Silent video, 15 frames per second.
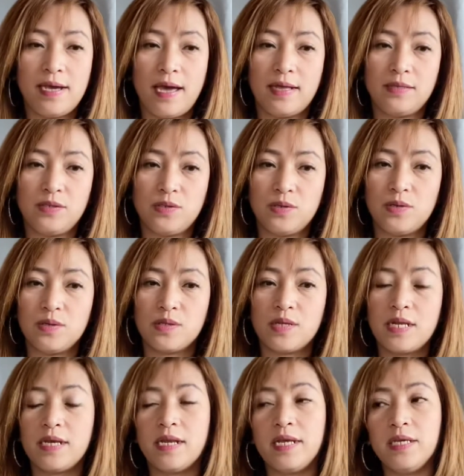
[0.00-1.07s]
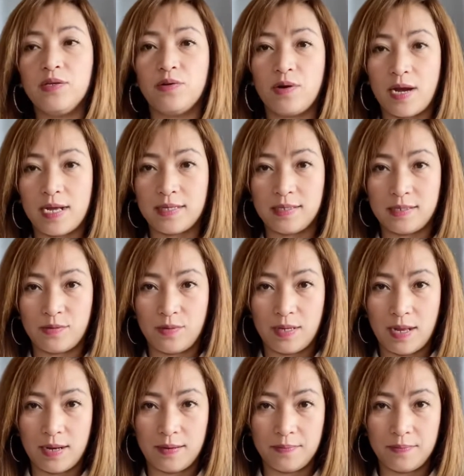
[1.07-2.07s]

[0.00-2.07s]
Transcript: and thoroughly clean your hands with